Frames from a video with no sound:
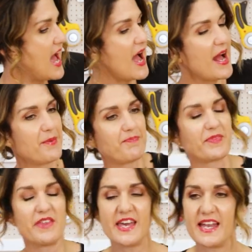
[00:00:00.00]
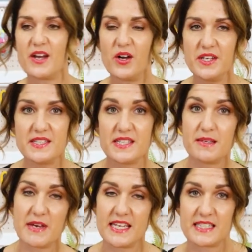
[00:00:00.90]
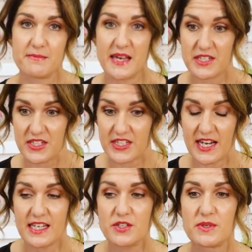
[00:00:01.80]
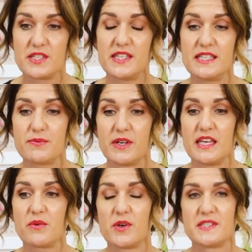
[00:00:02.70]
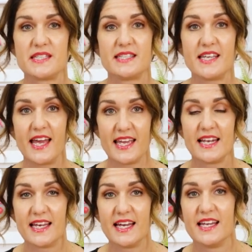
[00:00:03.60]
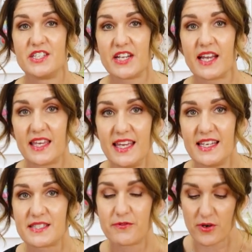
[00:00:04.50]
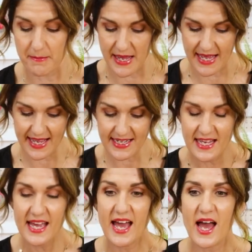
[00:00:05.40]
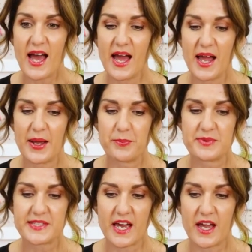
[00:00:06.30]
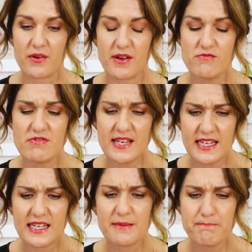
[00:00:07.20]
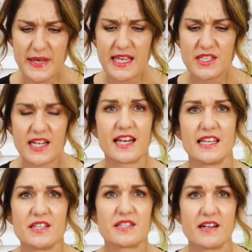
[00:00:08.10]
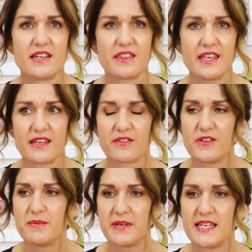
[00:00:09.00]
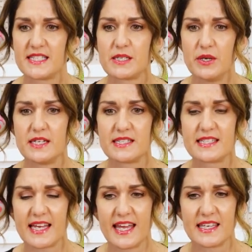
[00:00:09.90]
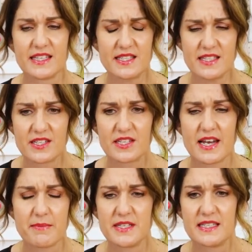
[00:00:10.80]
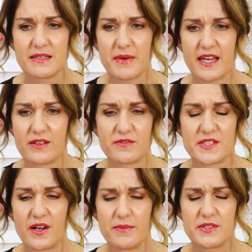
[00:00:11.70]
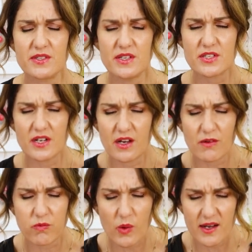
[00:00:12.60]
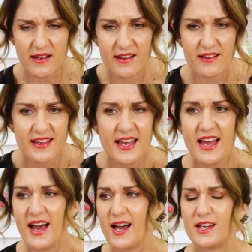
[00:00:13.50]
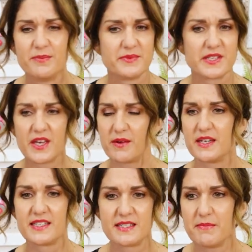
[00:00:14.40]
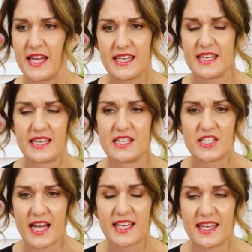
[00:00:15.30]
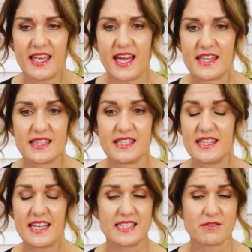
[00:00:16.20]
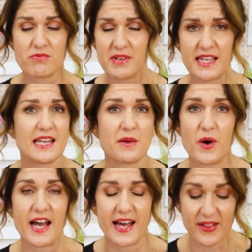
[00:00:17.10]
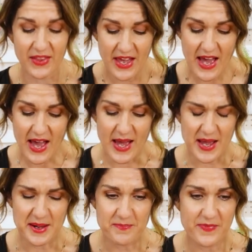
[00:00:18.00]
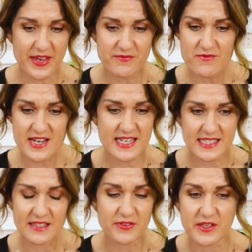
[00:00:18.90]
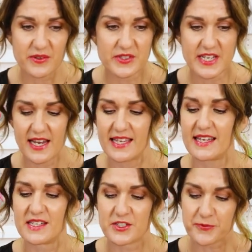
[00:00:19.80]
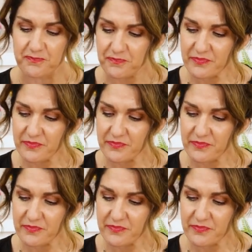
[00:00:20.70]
Um, then on to the Made to Measure challenge, which this week was to tailor a jacket for a man. Um, So a really big challenge, I think, for the bees to undertake in such a limited amount of time, such a lot of work um, to go into making a jacket. And they did really well, um, a really difficult challenge.